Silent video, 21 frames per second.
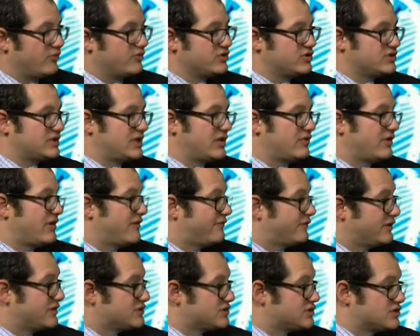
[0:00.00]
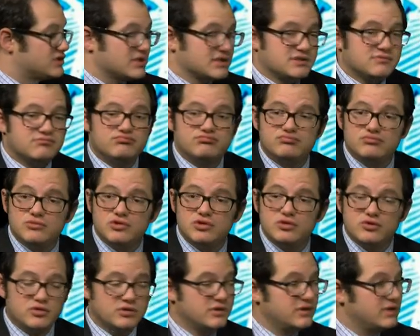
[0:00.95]
Would you say a grateful list is just
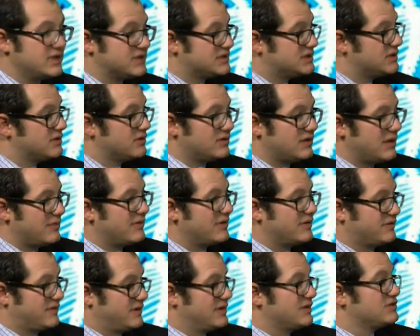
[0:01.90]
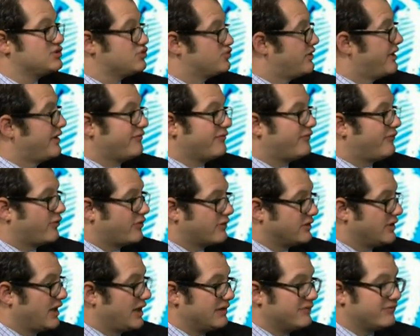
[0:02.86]
you're listing, you're naming things you're grateful for in
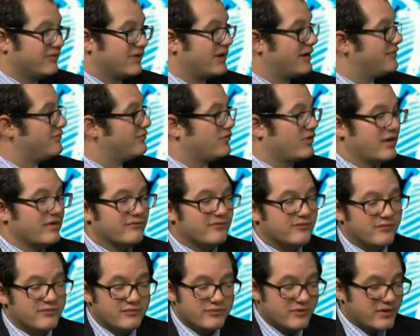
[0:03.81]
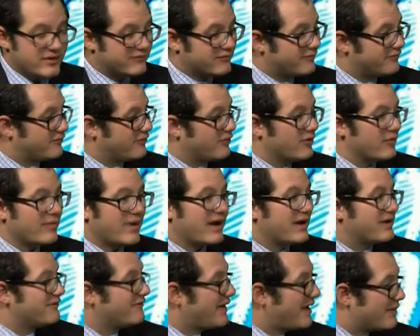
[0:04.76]
life, right? right. Grateful, grateful for
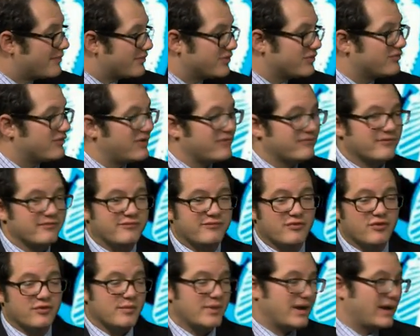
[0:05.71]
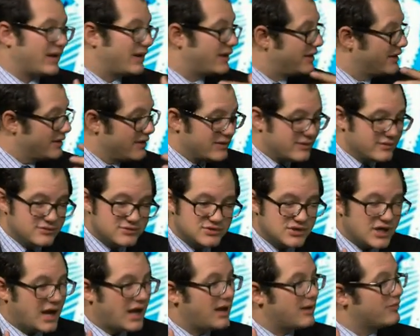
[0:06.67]
my family, grateful for my
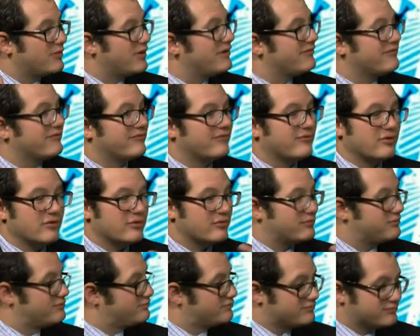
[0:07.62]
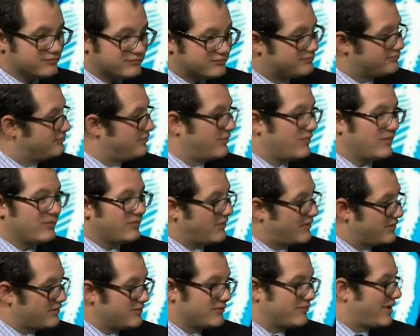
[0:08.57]
job, grateful for
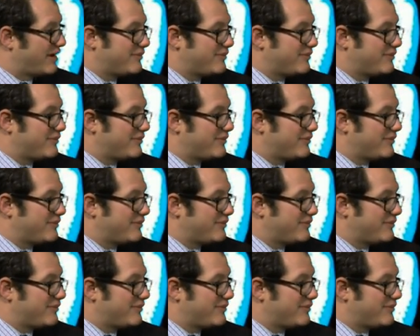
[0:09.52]
right.